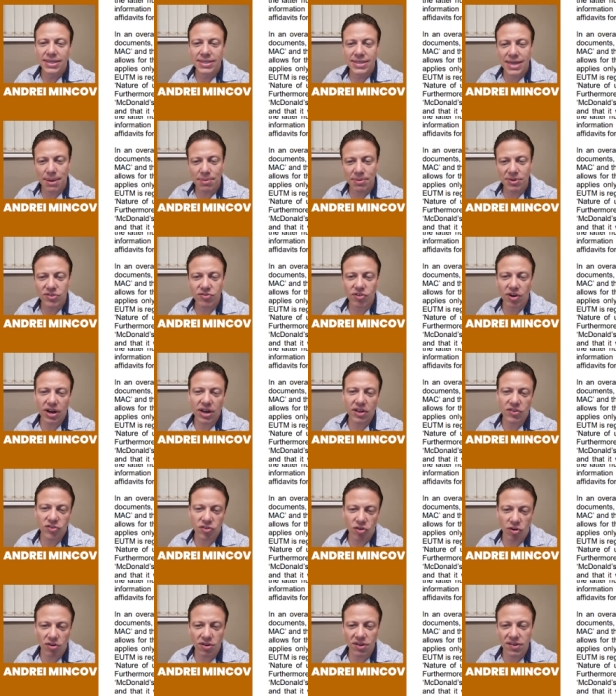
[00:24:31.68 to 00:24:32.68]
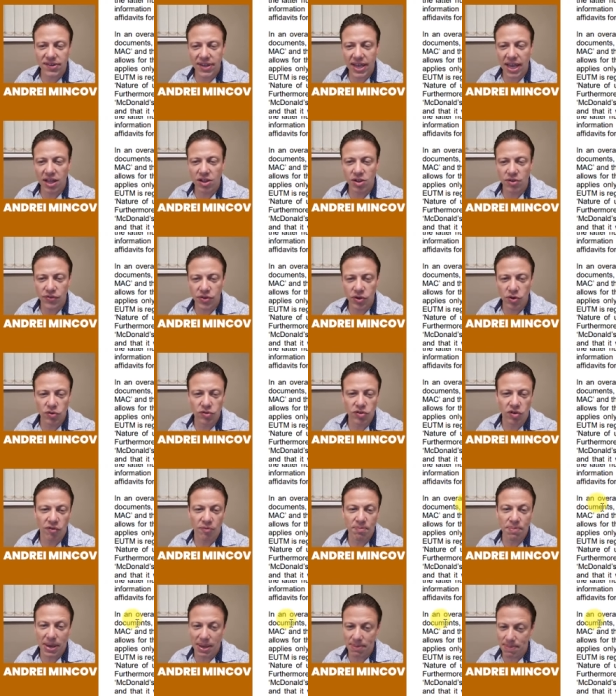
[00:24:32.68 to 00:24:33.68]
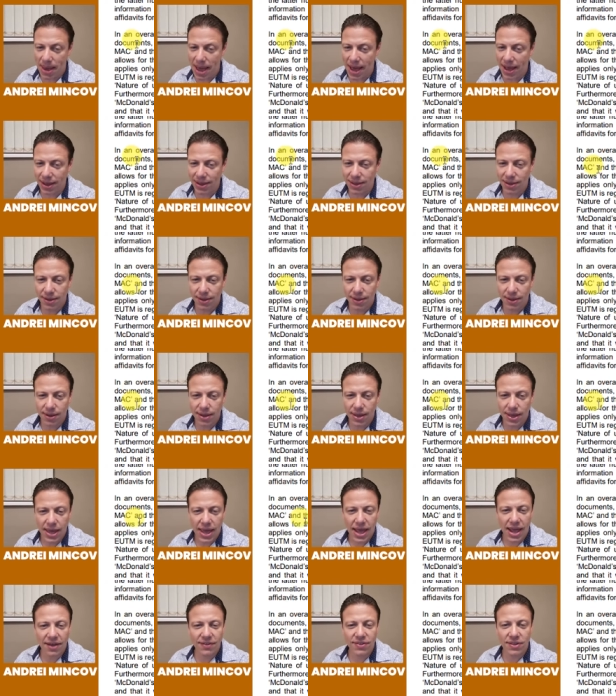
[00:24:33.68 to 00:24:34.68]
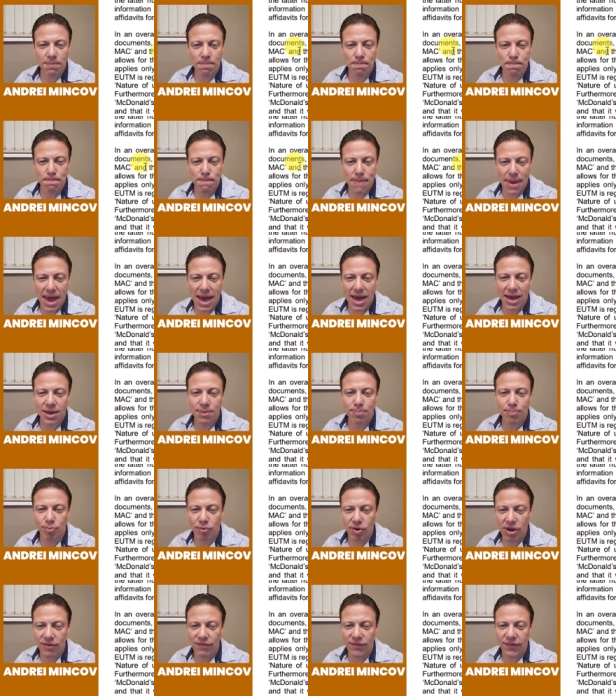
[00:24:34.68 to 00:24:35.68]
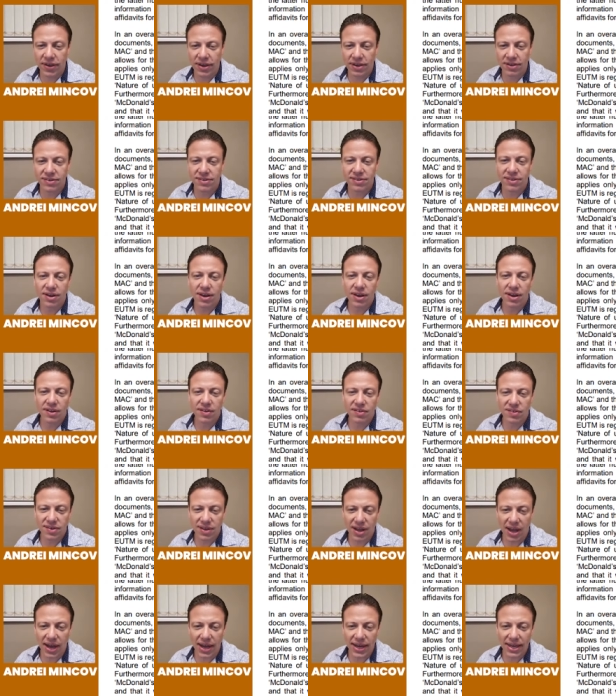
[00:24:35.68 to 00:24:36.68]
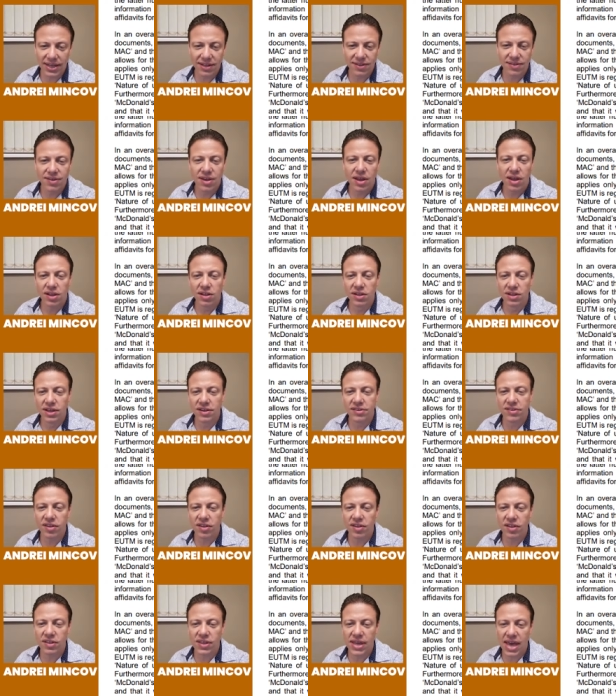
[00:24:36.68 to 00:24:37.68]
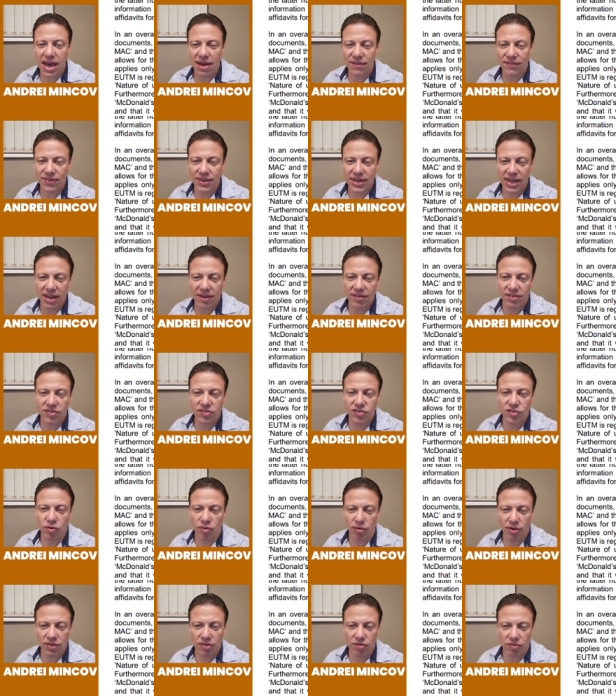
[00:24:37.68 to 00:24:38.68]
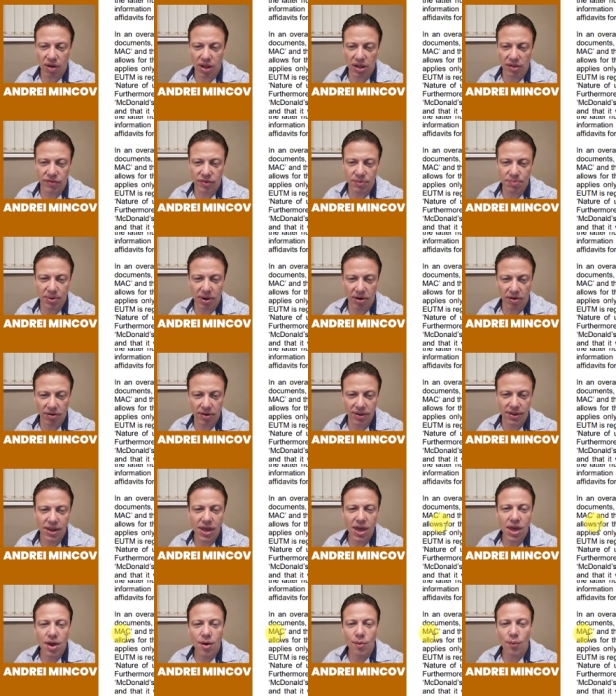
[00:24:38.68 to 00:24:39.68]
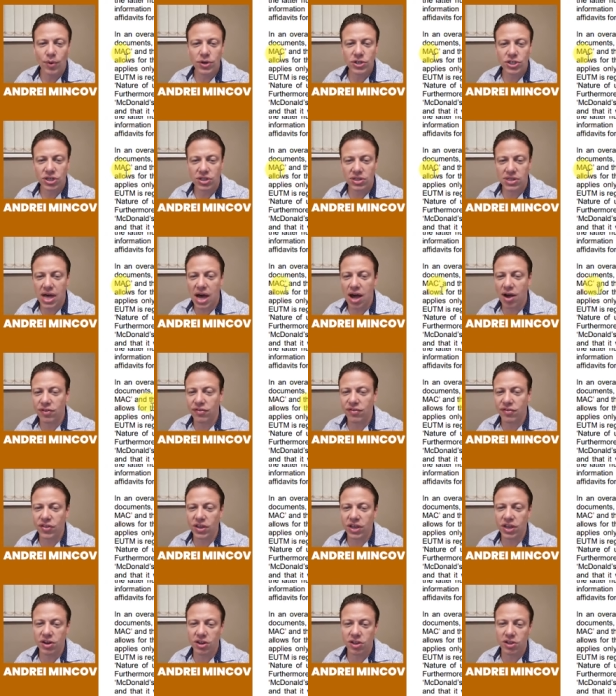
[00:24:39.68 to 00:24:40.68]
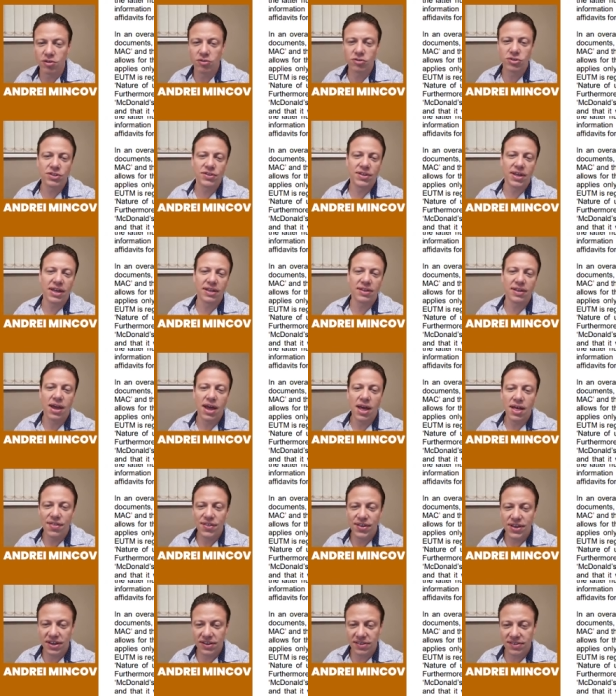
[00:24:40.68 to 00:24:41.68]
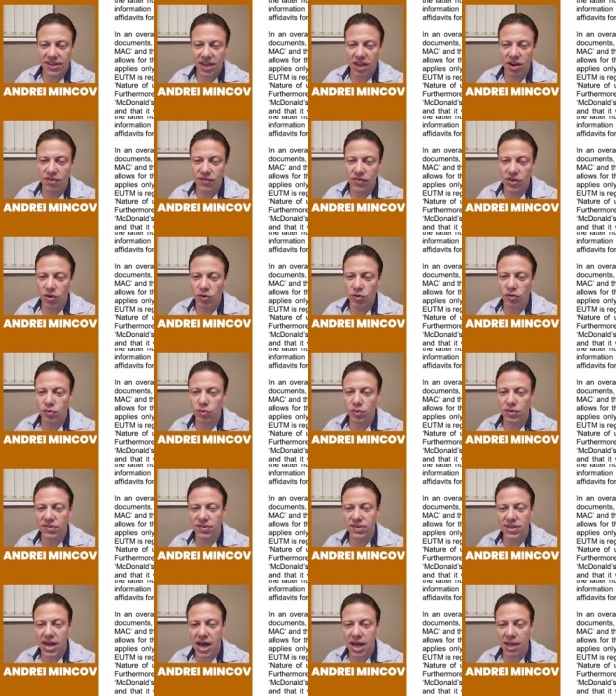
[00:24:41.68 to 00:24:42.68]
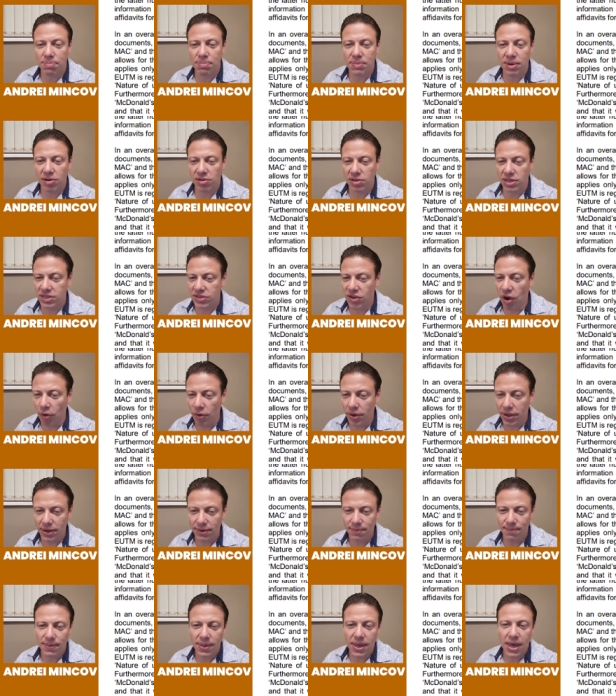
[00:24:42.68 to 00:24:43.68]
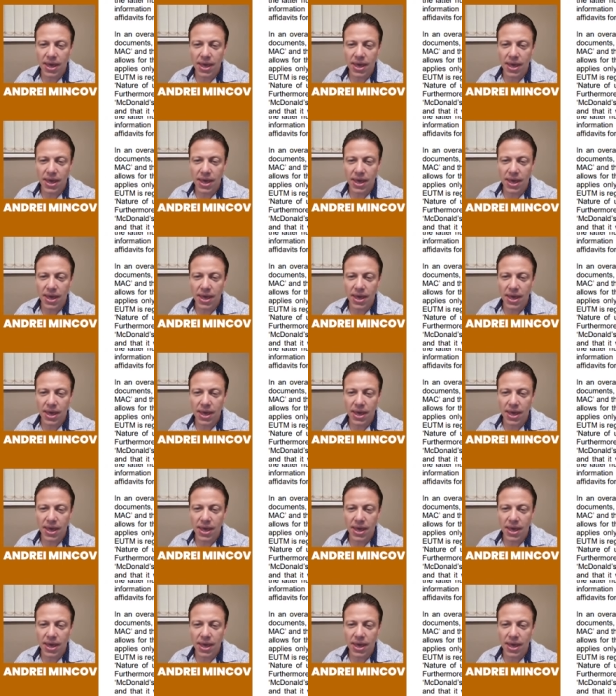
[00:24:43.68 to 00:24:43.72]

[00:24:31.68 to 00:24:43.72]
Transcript: demonstrate a certain scale of use of Big Mac and the Mac prefixed signs listed in the affidavits during the relevant period, which allows for the conclusion that the extent of use was not merely token.